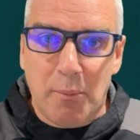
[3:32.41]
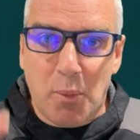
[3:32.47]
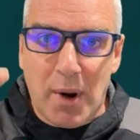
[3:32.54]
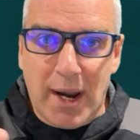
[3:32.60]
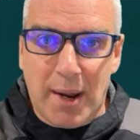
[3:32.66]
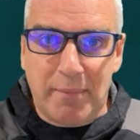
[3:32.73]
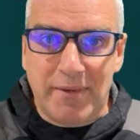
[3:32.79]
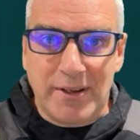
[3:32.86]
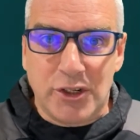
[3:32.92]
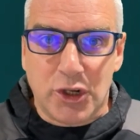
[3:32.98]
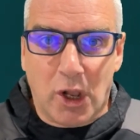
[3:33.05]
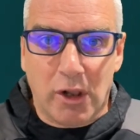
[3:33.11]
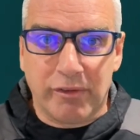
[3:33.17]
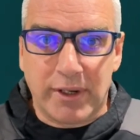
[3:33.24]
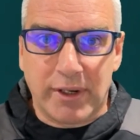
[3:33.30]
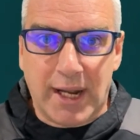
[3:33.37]
When I'm
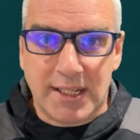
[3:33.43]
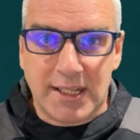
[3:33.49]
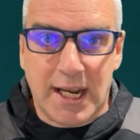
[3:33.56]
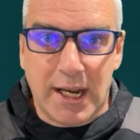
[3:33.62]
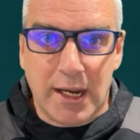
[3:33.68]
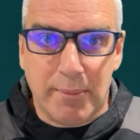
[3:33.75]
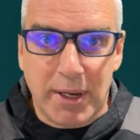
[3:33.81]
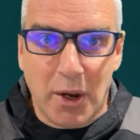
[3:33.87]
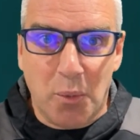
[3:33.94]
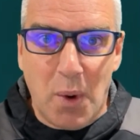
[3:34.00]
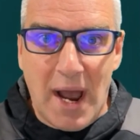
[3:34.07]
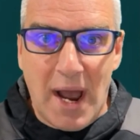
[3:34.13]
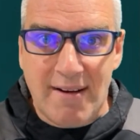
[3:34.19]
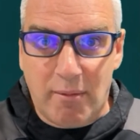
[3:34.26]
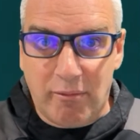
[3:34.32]
Solvent, I tend to be aware.